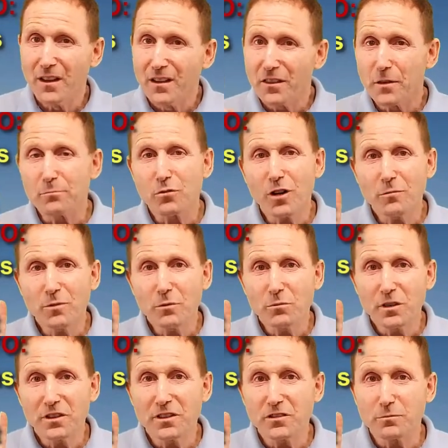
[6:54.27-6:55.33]
The problem
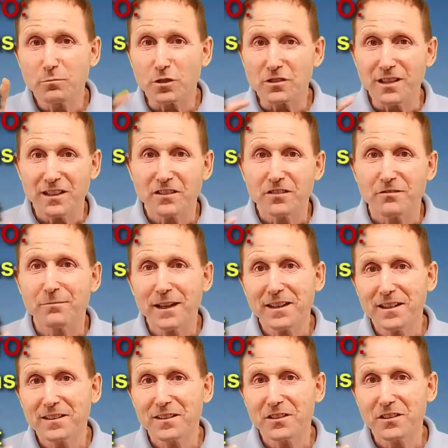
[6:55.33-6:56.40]
with this protective
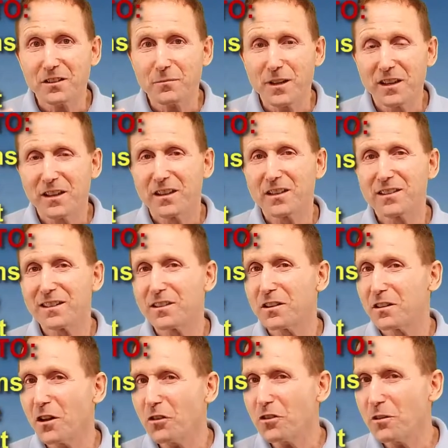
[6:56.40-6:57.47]
mechanism is that the
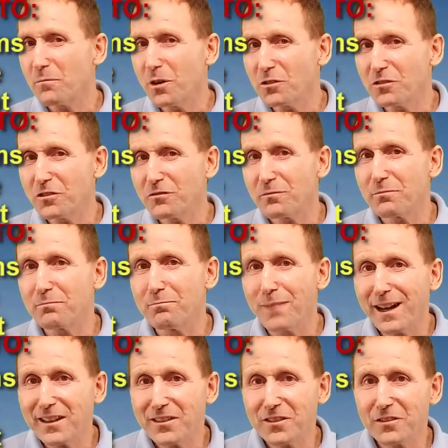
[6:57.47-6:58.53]
locomotive
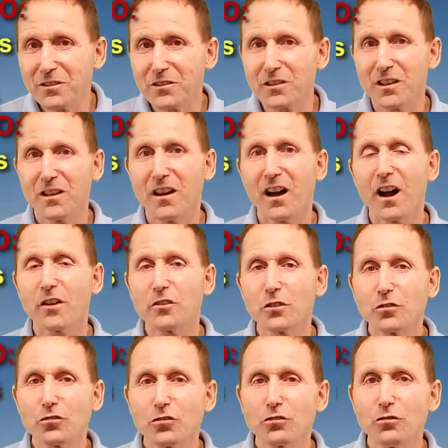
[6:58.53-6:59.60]
muscles are
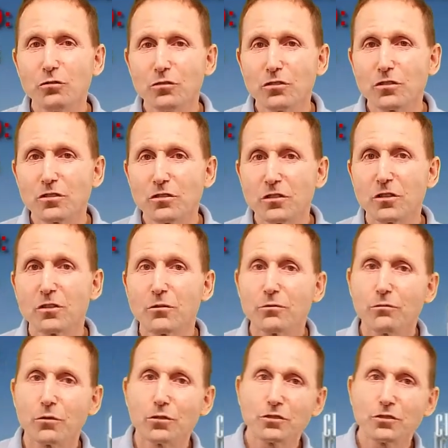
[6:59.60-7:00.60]
not suited for